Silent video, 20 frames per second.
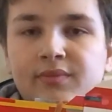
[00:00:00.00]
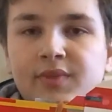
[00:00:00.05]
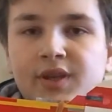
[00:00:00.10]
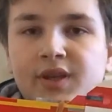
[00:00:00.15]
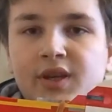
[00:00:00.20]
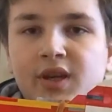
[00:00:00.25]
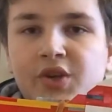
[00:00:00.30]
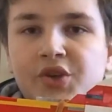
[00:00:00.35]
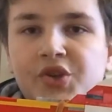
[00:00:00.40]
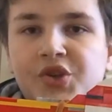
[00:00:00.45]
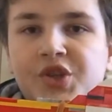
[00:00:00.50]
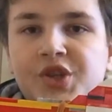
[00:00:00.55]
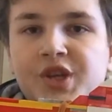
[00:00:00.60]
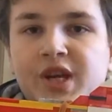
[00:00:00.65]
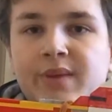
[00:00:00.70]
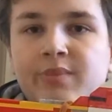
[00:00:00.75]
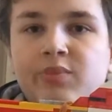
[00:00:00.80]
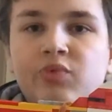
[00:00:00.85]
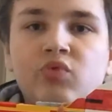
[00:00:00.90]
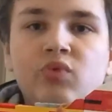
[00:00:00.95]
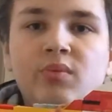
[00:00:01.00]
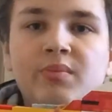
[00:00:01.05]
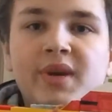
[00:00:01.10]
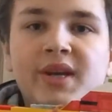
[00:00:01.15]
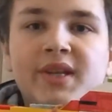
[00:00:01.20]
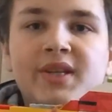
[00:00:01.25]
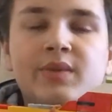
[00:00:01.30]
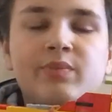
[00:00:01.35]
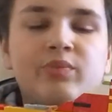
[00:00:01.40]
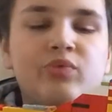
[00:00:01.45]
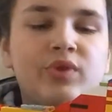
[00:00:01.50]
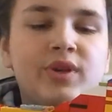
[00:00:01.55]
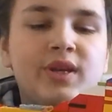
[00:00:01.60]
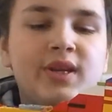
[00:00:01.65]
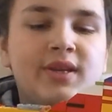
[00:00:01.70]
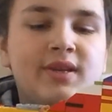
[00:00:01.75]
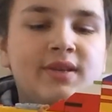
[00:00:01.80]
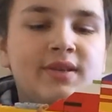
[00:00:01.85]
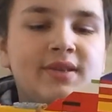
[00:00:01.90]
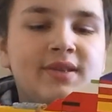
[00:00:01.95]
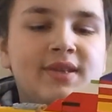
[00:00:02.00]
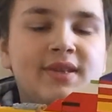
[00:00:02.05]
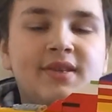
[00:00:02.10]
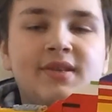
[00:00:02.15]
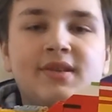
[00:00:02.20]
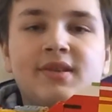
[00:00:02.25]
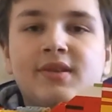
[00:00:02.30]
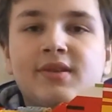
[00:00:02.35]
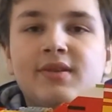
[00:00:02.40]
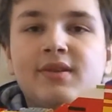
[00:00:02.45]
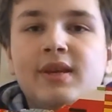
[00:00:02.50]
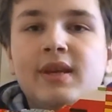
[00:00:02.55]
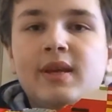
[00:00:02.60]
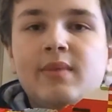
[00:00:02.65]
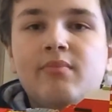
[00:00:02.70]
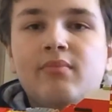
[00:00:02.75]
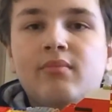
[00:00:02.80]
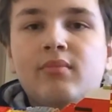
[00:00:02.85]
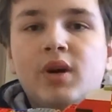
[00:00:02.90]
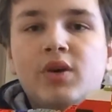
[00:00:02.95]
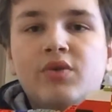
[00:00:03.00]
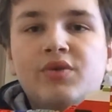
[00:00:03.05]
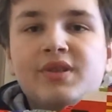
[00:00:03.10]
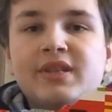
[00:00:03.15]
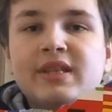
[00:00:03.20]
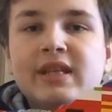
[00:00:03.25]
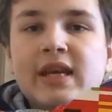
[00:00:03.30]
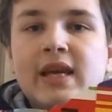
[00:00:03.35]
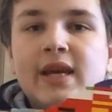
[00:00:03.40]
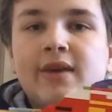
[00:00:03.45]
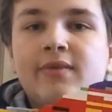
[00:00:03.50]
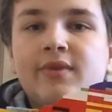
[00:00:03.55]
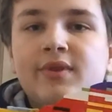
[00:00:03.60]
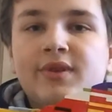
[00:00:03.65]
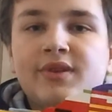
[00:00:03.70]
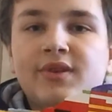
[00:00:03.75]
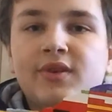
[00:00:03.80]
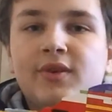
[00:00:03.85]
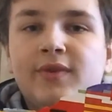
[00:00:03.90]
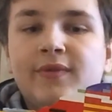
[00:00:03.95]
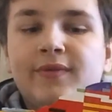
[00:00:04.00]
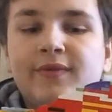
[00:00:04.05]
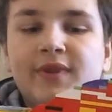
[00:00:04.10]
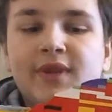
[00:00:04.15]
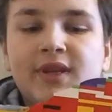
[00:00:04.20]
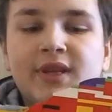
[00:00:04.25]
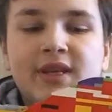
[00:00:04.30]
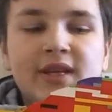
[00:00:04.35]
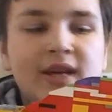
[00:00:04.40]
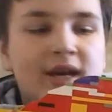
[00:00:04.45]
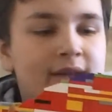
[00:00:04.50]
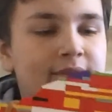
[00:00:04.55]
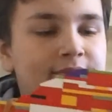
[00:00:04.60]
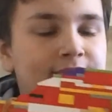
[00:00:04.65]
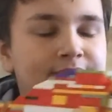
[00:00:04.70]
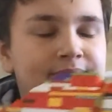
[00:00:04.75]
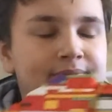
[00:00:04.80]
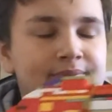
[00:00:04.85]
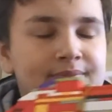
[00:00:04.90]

the gun shape remains pretty consistent in most areas of the gun.